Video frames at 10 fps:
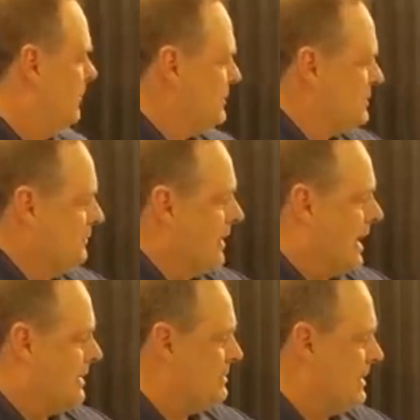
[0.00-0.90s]
This
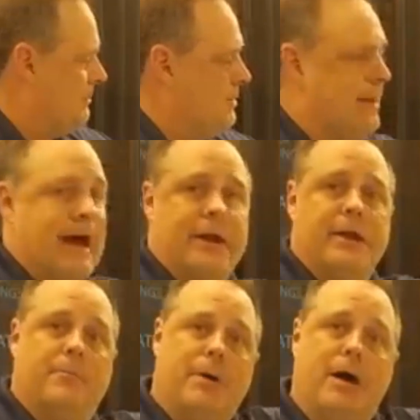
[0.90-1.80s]
device can be
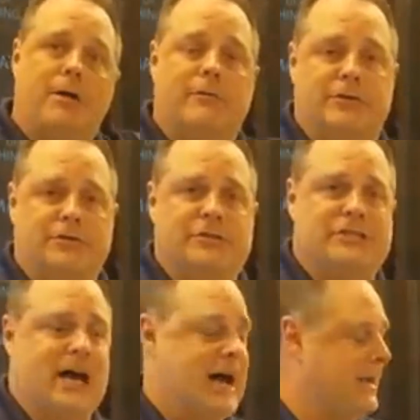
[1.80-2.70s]
mounted above or to the
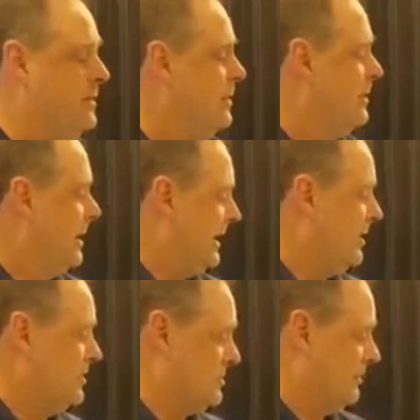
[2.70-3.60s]
side. You
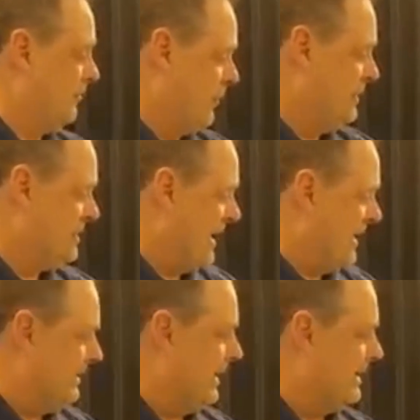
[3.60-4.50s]
can also be
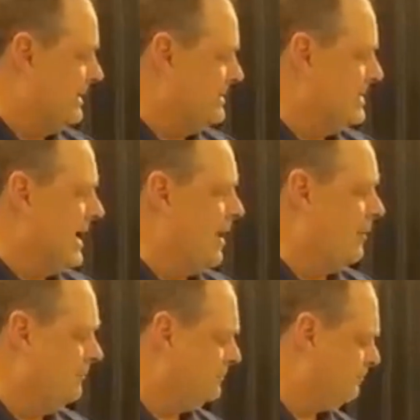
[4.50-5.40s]
freestanding like it is
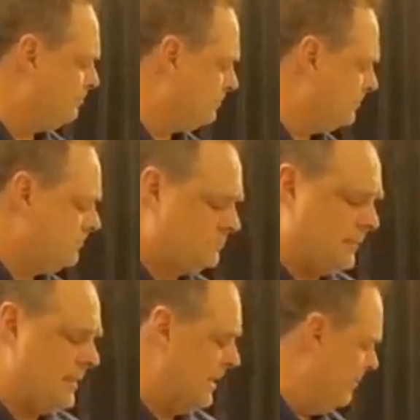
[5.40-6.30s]
now.
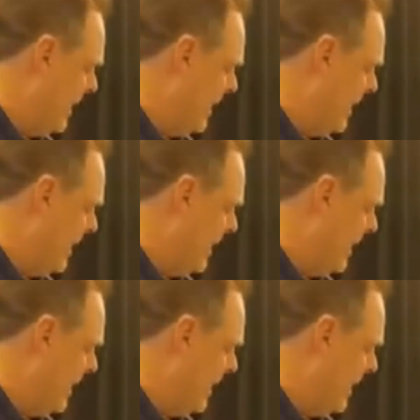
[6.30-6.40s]
And